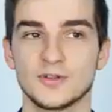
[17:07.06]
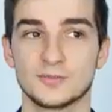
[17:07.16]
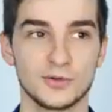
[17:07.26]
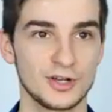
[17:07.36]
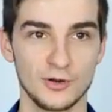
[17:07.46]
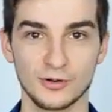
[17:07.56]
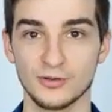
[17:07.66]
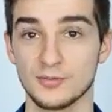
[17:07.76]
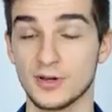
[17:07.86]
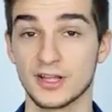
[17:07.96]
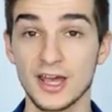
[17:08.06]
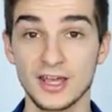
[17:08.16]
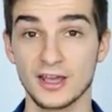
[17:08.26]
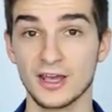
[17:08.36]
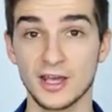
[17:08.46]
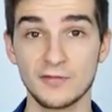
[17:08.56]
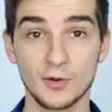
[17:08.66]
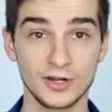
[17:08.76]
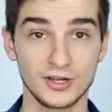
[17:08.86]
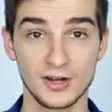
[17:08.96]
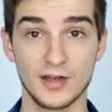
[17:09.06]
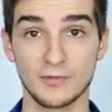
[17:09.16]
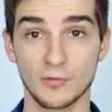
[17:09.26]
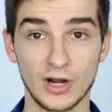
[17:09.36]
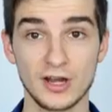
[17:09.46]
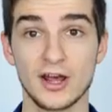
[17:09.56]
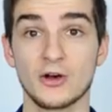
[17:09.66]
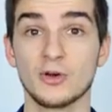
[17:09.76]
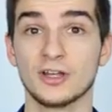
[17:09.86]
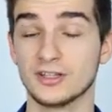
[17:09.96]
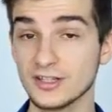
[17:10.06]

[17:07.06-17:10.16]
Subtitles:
so it's pretty old, but hey, if you want to get an iPhone right now,